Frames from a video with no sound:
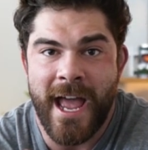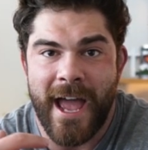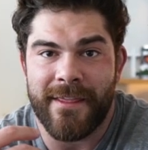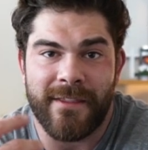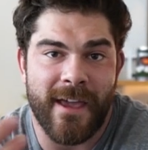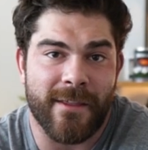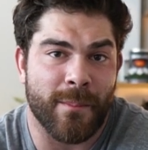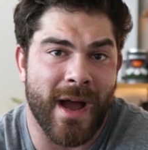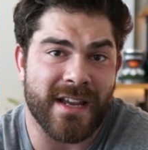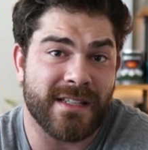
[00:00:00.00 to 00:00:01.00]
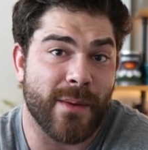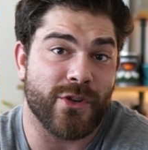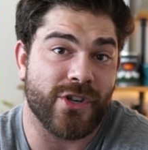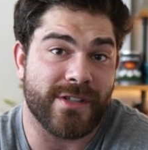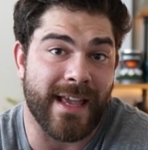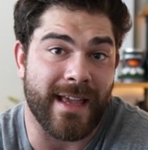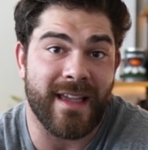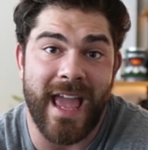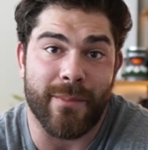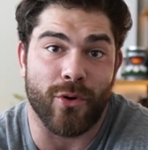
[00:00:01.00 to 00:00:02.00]
and then the other bicep was just a
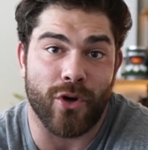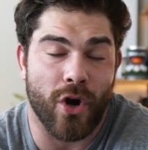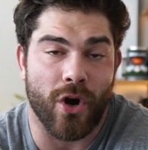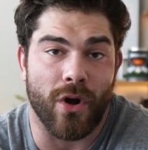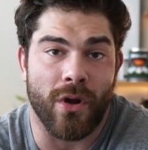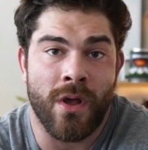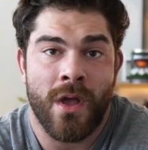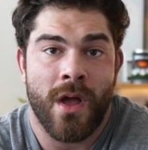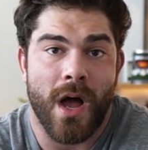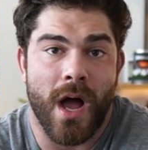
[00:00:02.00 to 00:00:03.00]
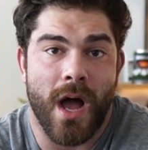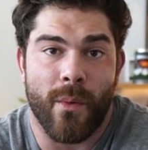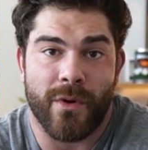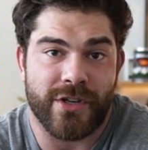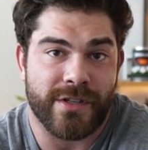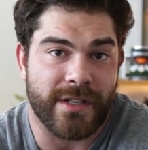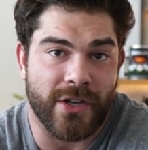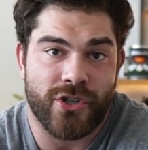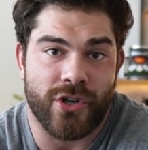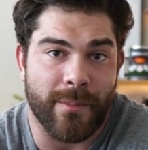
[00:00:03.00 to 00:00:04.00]
cable curl uh, with just
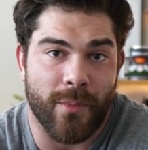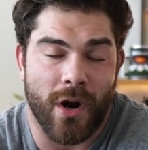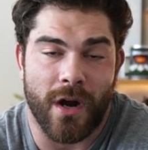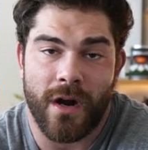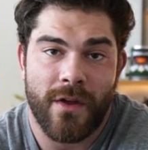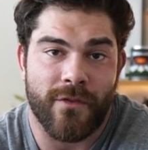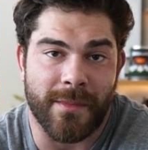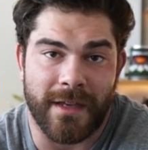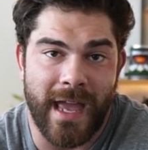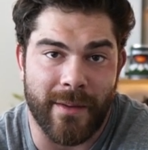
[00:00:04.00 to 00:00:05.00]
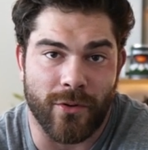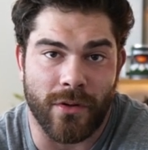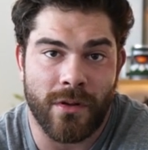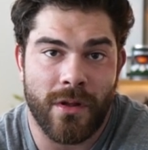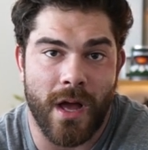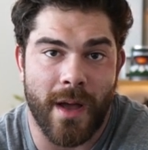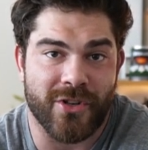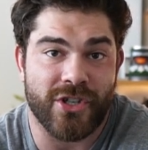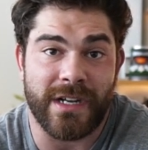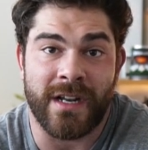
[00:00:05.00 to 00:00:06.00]
a straight bar from the cable uh,
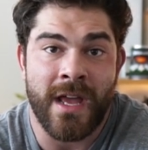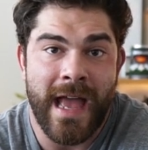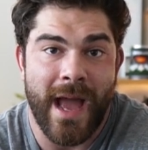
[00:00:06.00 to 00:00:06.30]
machine,